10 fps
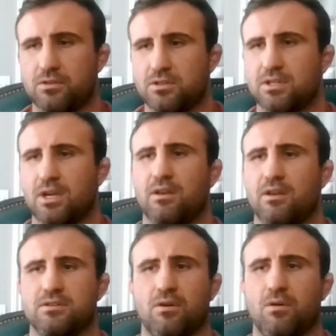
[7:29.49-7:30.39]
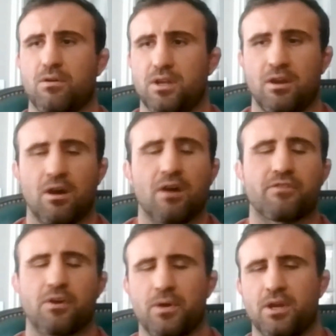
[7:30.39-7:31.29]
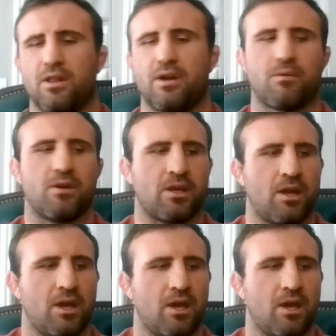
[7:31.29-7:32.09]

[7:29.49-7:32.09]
you just said, be enough going into that ring,